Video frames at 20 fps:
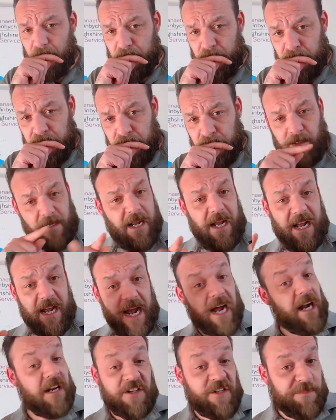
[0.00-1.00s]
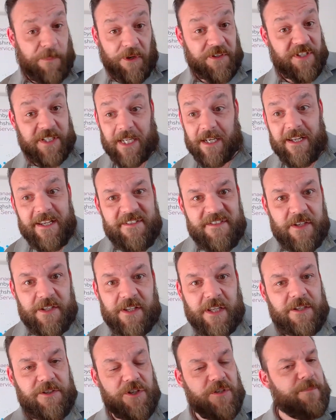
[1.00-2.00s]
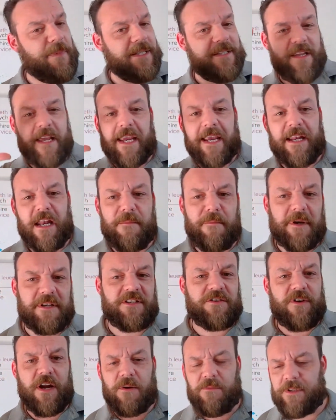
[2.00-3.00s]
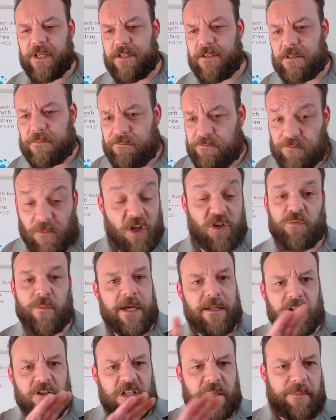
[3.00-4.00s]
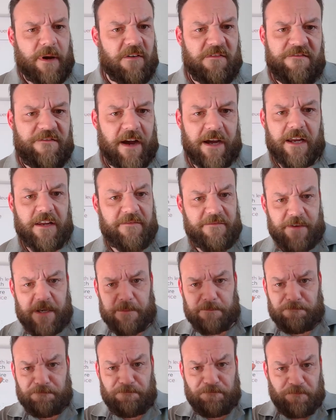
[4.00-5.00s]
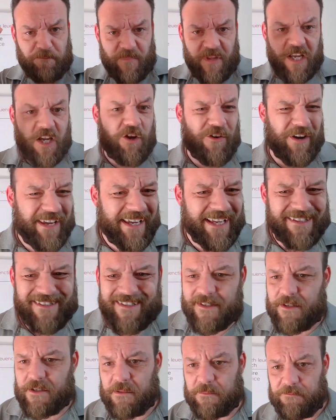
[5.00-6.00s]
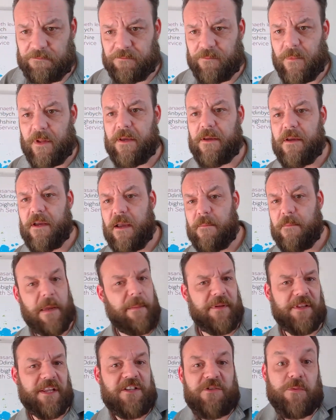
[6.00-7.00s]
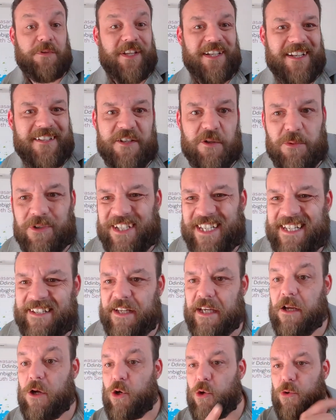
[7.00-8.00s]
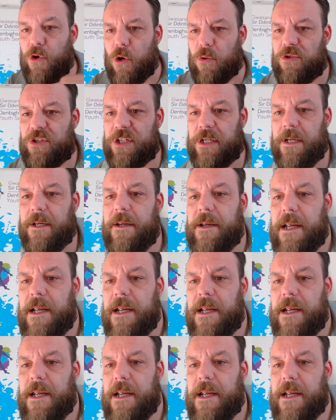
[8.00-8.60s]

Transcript: And I spotted a lizard just by taking in my surroundings, as well as about 5 crickets. Maybe that's what the lizard was eating. Who knows?